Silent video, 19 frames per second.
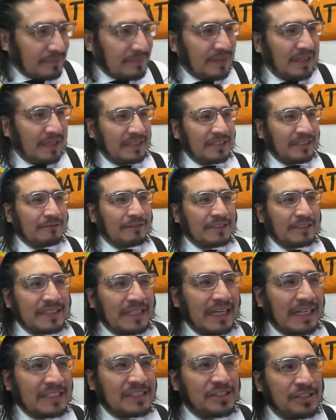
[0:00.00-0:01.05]
think it was
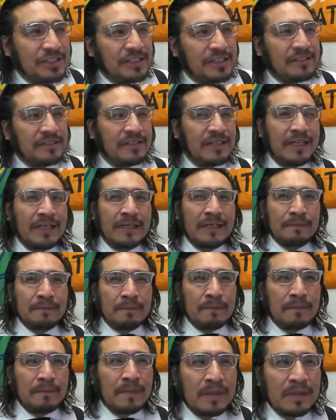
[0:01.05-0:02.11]
last year,
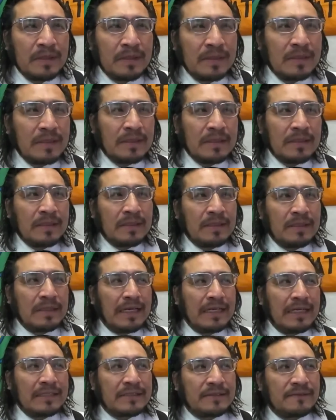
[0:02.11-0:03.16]

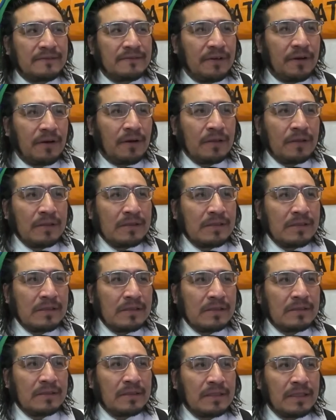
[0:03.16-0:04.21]
last fall,
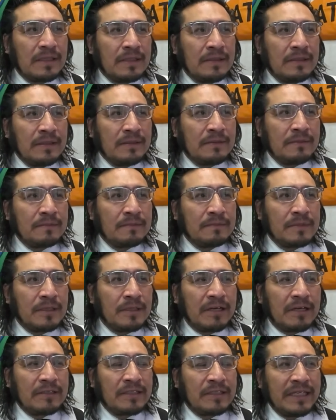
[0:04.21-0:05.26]
uh,
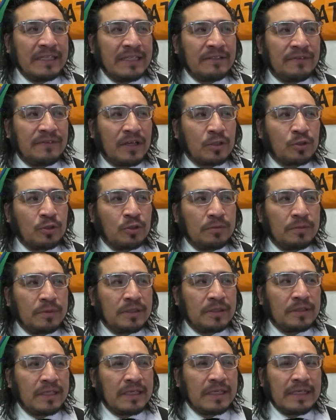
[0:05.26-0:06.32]
around the end of
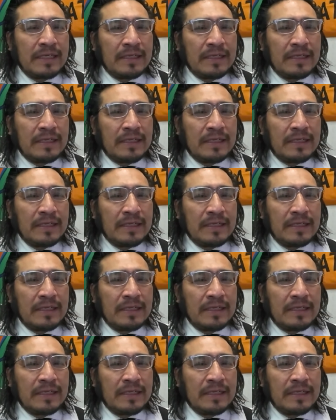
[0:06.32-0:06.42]
October.